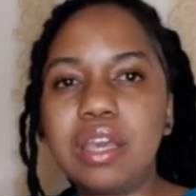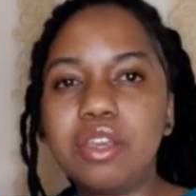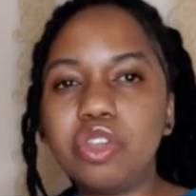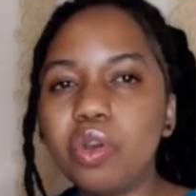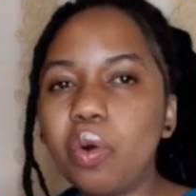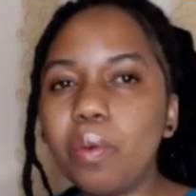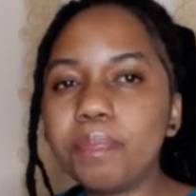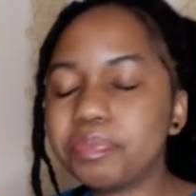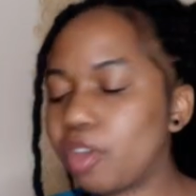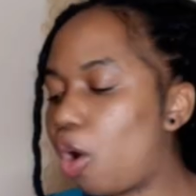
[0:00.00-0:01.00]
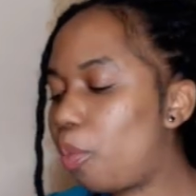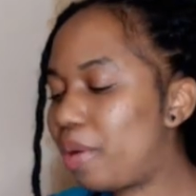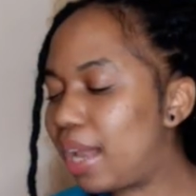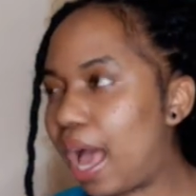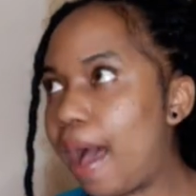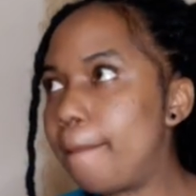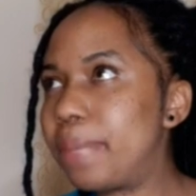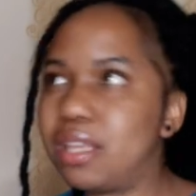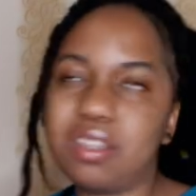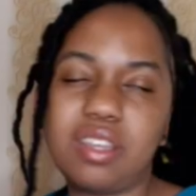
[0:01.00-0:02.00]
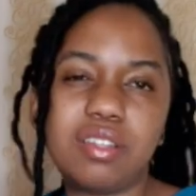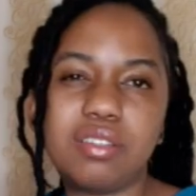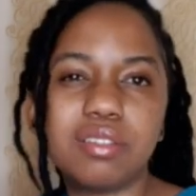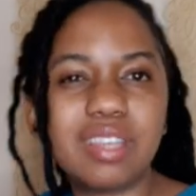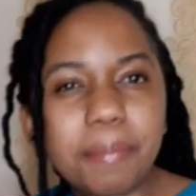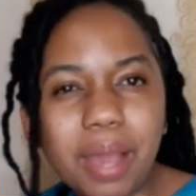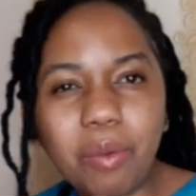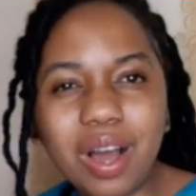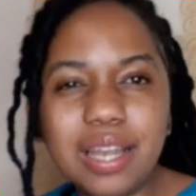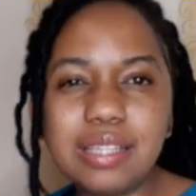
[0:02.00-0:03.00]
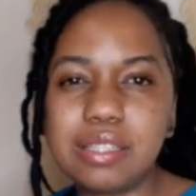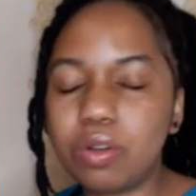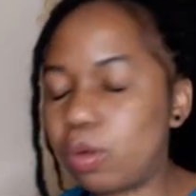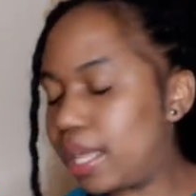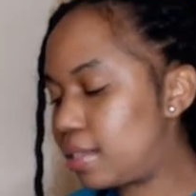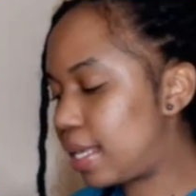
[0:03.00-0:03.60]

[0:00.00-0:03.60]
you know, open up and then get my wallet and all that.